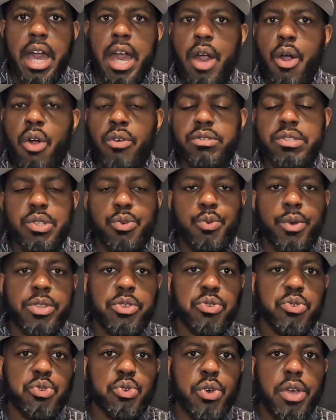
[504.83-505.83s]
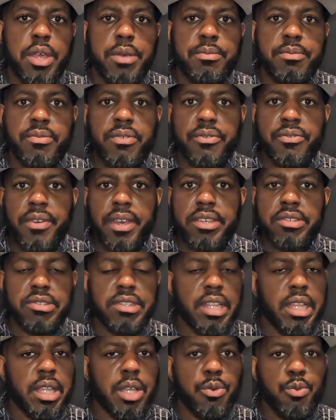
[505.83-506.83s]
obviously when you saw him face
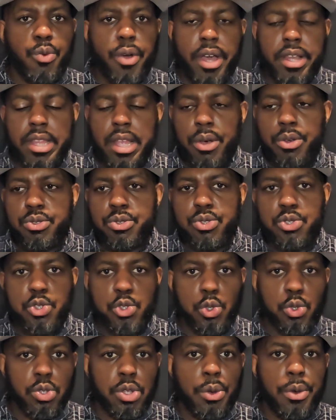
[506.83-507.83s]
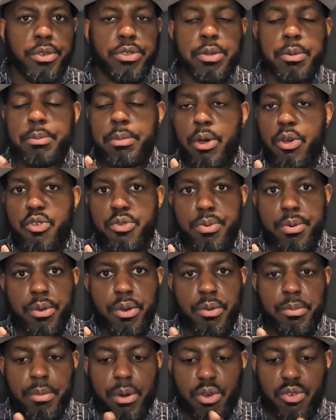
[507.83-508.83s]
Dillian White, that was on short notice on
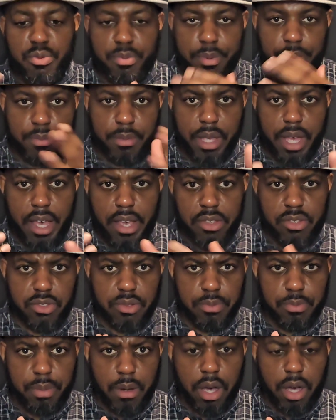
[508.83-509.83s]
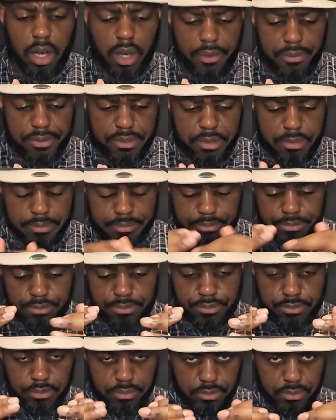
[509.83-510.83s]
both guys' behalves.
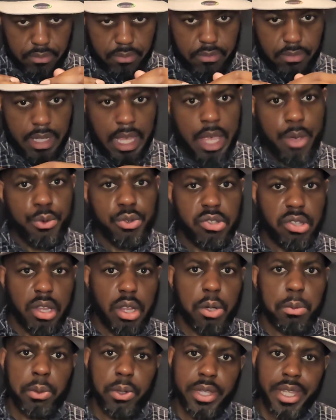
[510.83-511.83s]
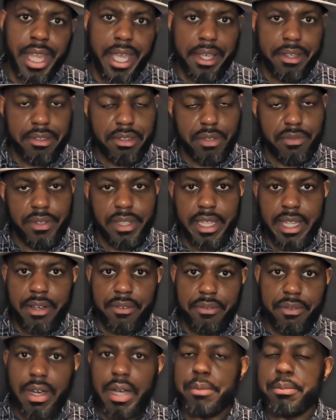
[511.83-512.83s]
He was a lot more negative in
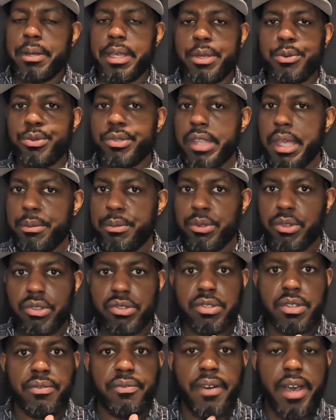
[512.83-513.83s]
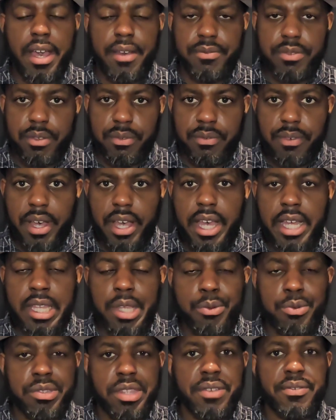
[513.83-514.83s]
that fight, but he was able to survive the fight, and
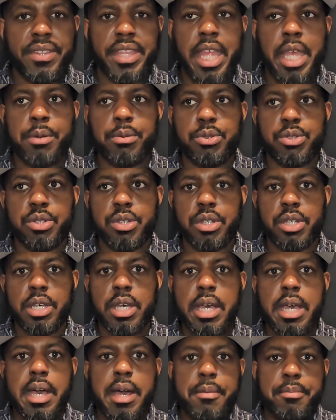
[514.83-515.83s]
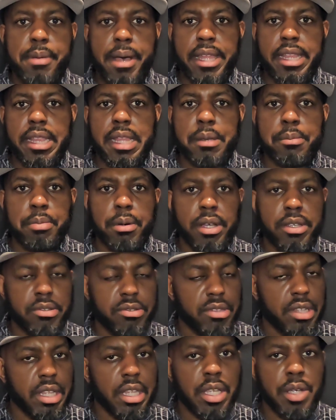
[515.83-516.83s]
he was even able to badly
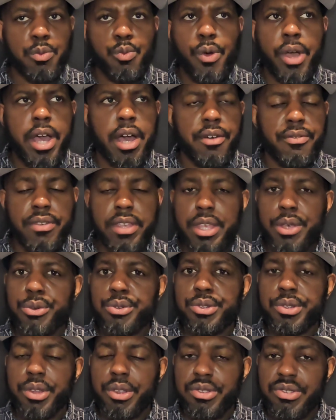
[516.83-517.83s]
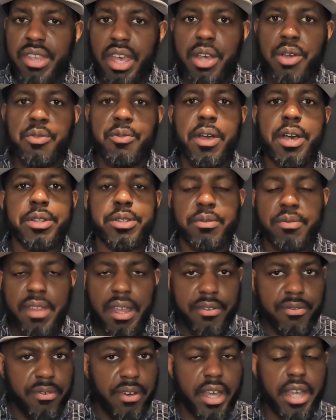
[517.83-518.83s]
buzz Dillian White. I think it was in the second round of
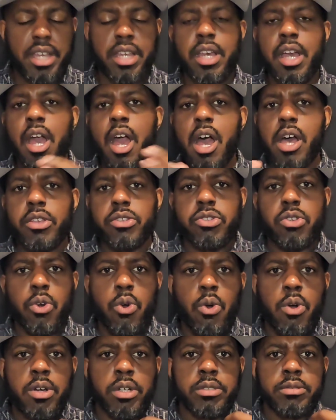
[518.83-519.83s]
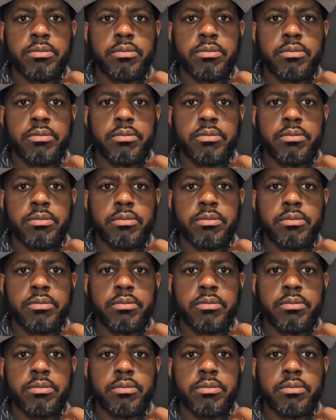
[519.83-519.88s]
that fight. So